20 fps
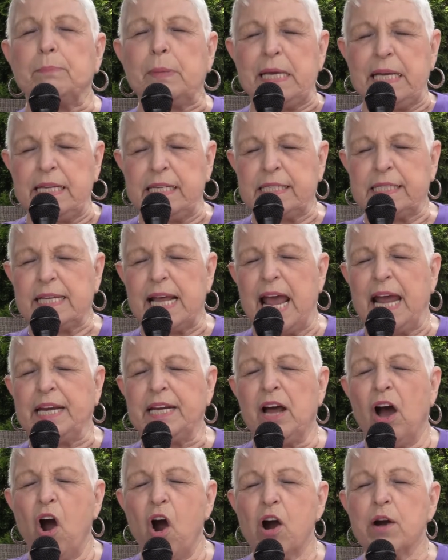peace
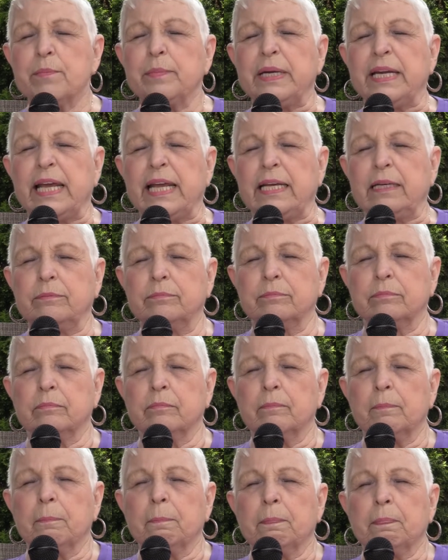and harmony.
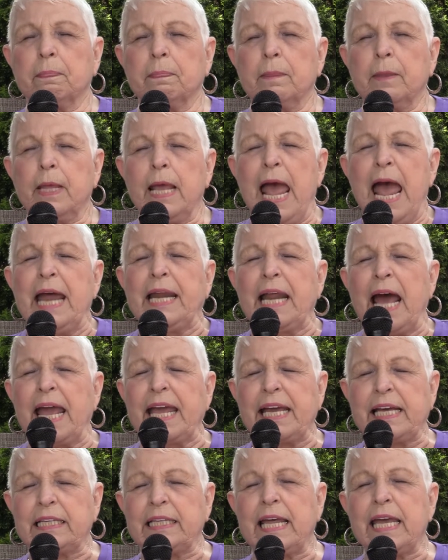And I
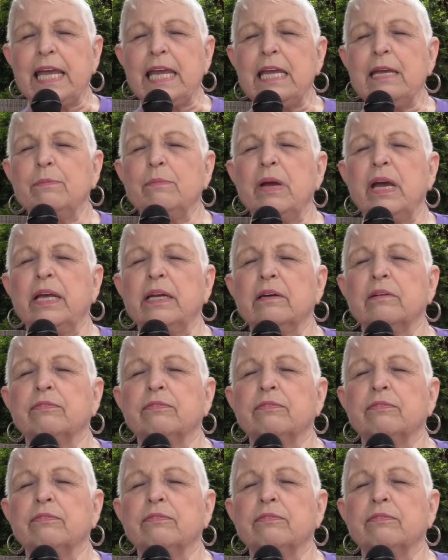claim and